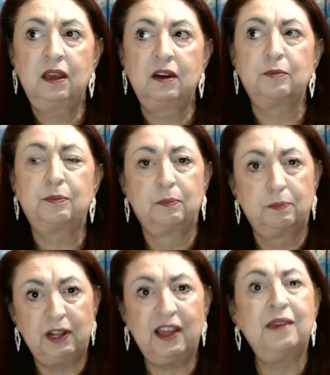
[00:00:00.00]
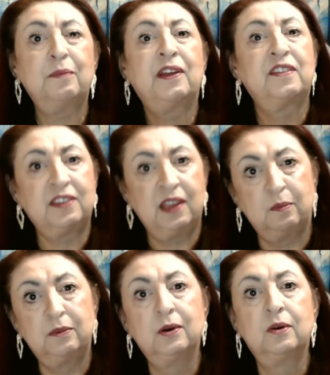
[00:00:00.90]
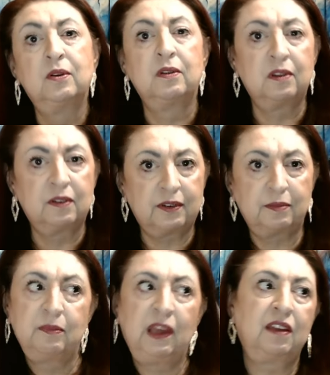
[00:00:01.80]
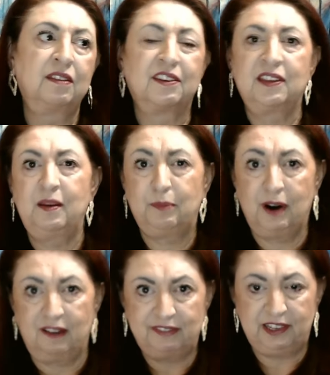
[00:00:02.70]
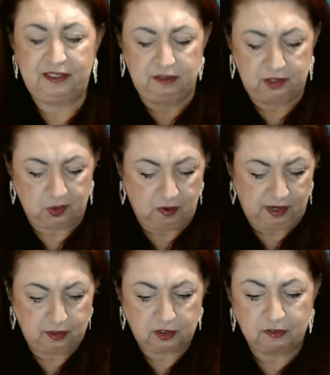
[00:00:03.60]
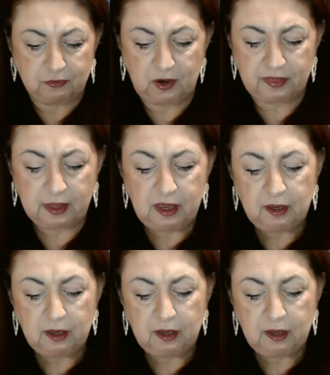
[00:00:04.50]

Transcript: you know, playing by the same rules, making the same profit, and so on and so forth.